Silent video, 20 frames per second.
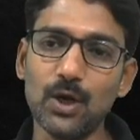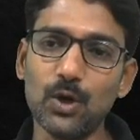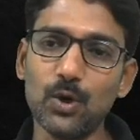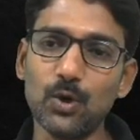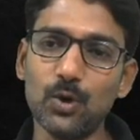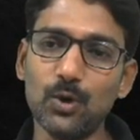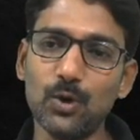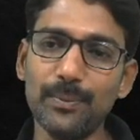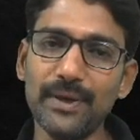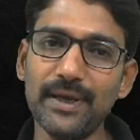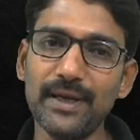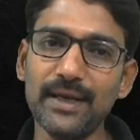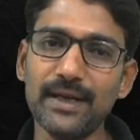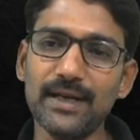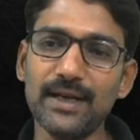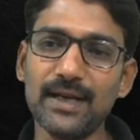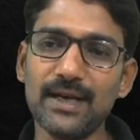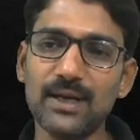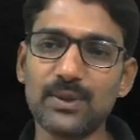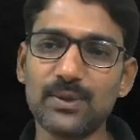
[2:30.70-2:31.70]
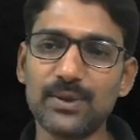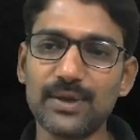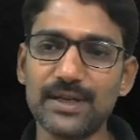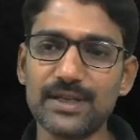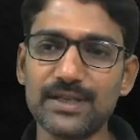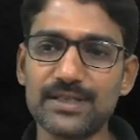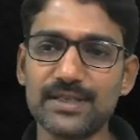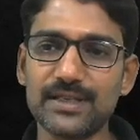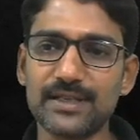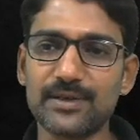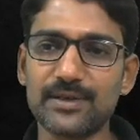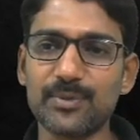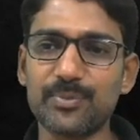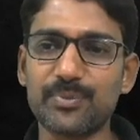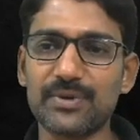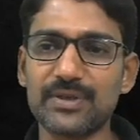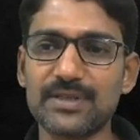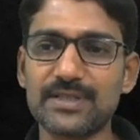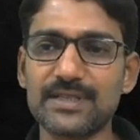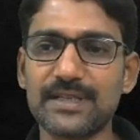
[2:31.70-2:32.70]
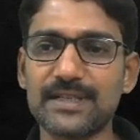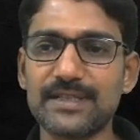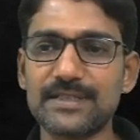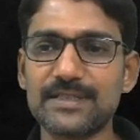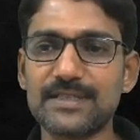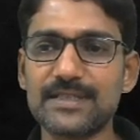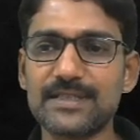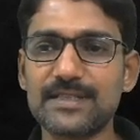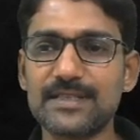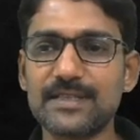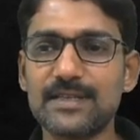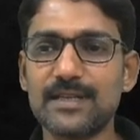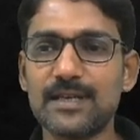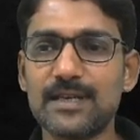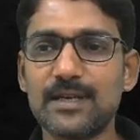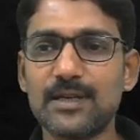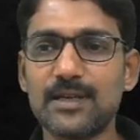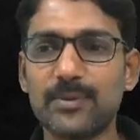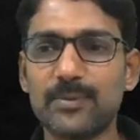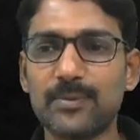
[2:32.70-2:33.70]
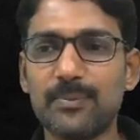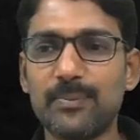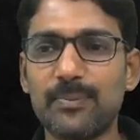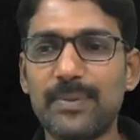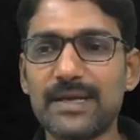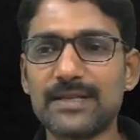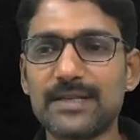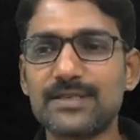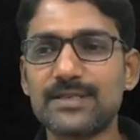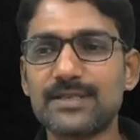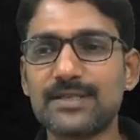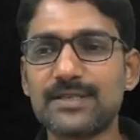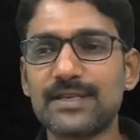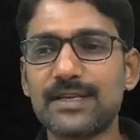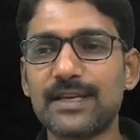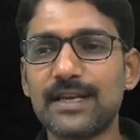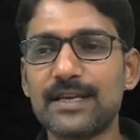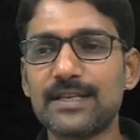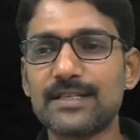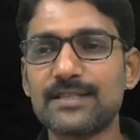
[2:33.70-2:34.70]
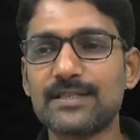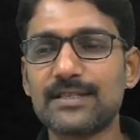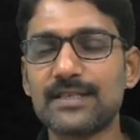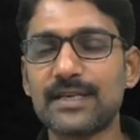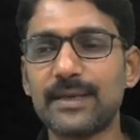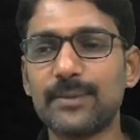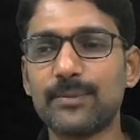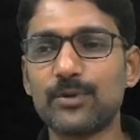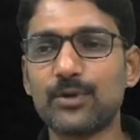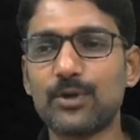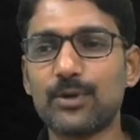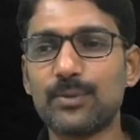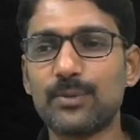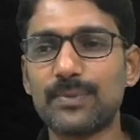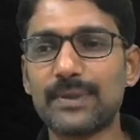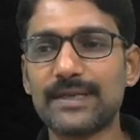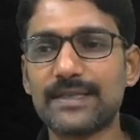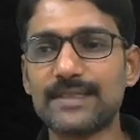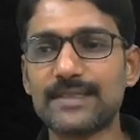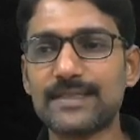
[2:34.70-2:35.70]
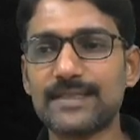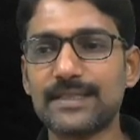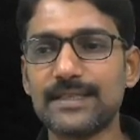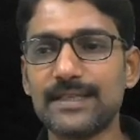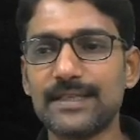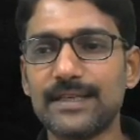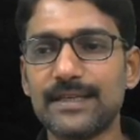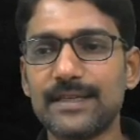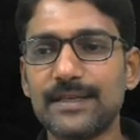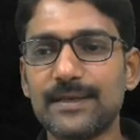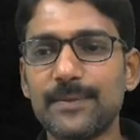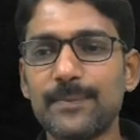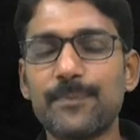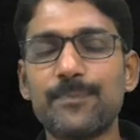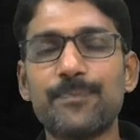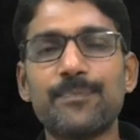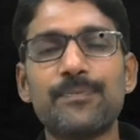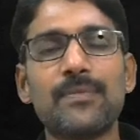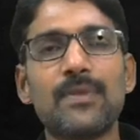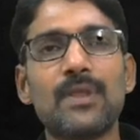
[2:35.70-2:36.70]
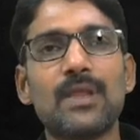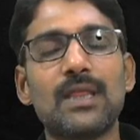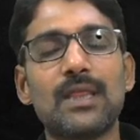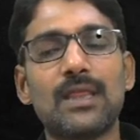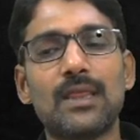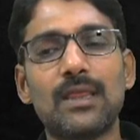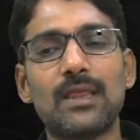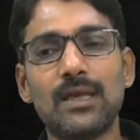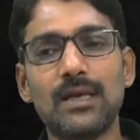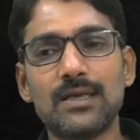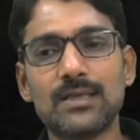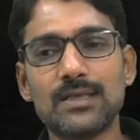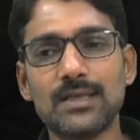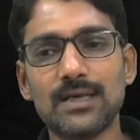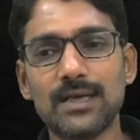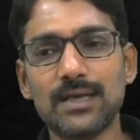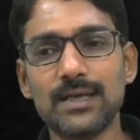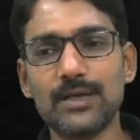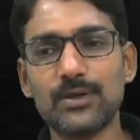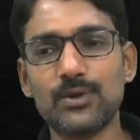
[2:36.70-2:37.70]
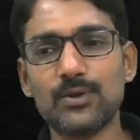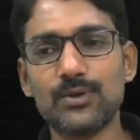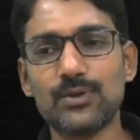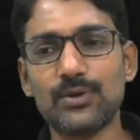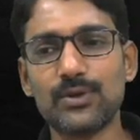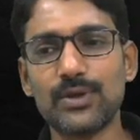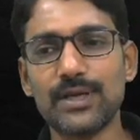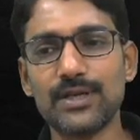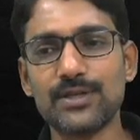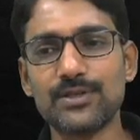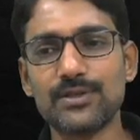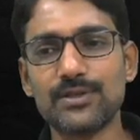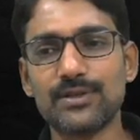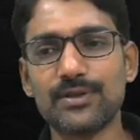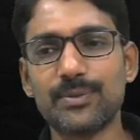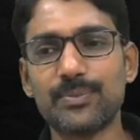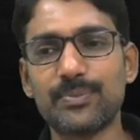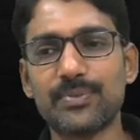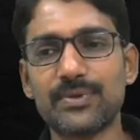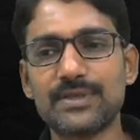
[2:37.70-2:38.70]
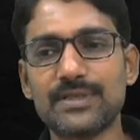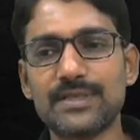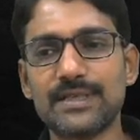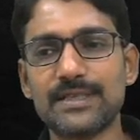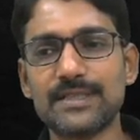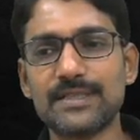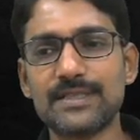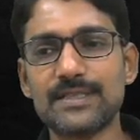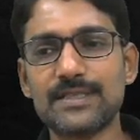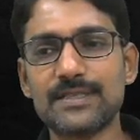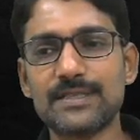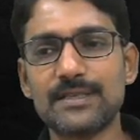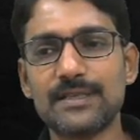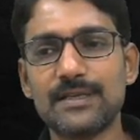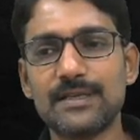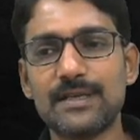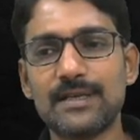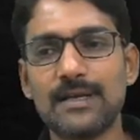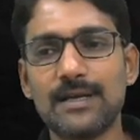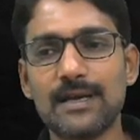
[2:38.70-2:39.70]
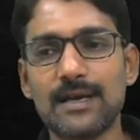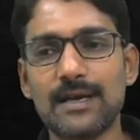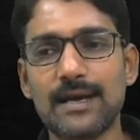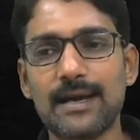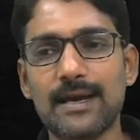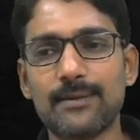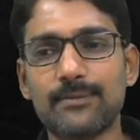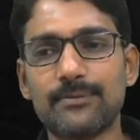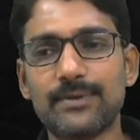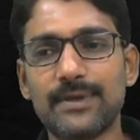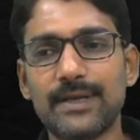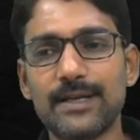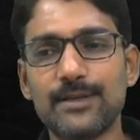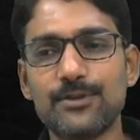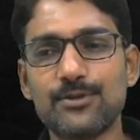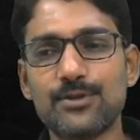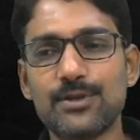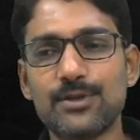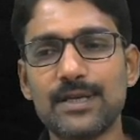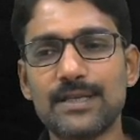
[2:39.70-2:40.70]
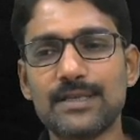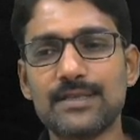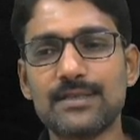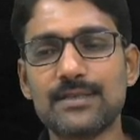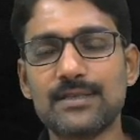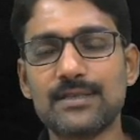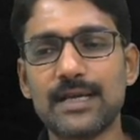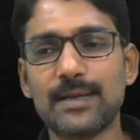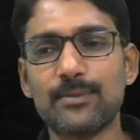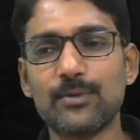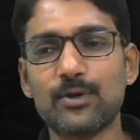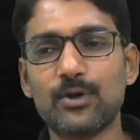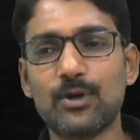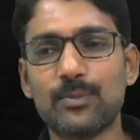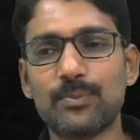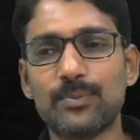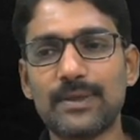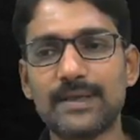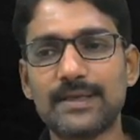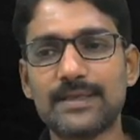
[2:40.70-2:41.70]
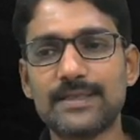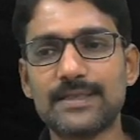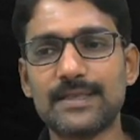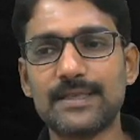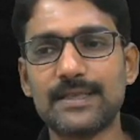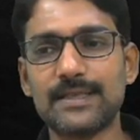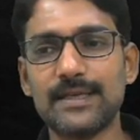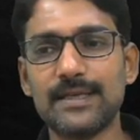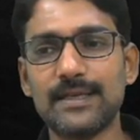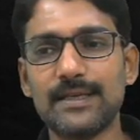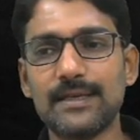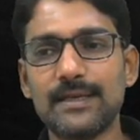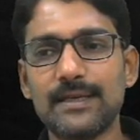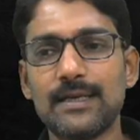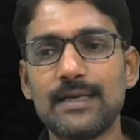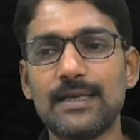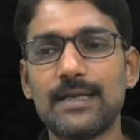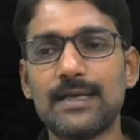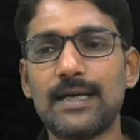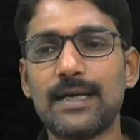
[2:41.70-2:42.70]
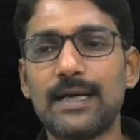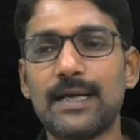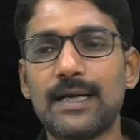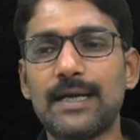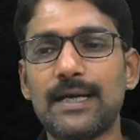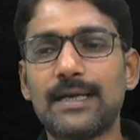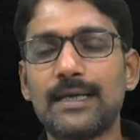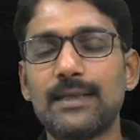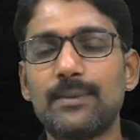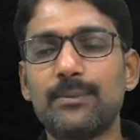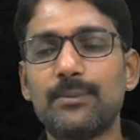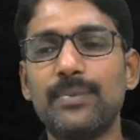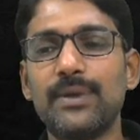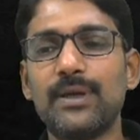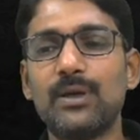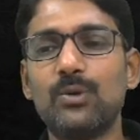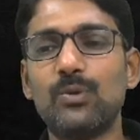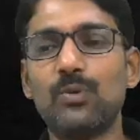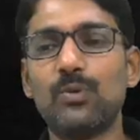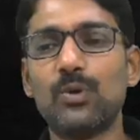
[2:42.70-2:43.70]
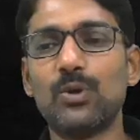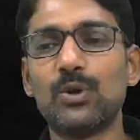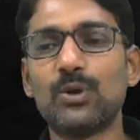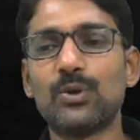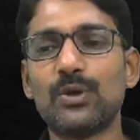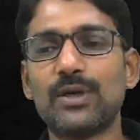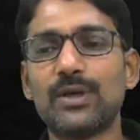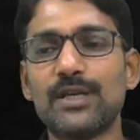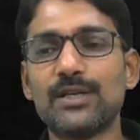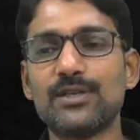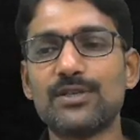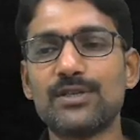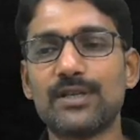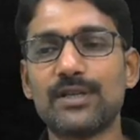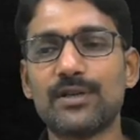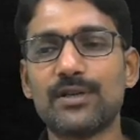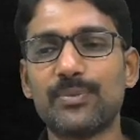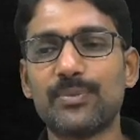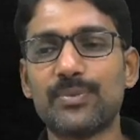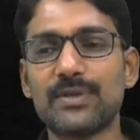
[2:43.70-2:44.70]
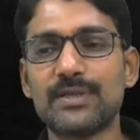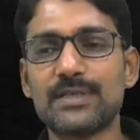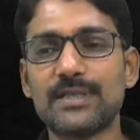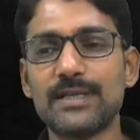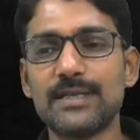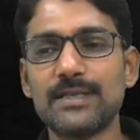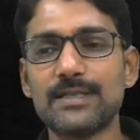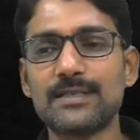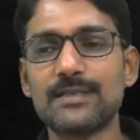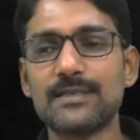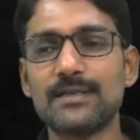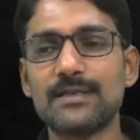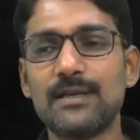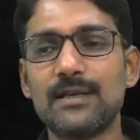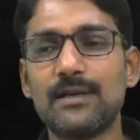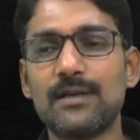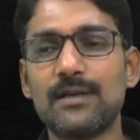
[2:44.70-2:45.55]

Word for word: Omega notation represents best case time complexity. Theta notation represents average case time complexity and big O notation represents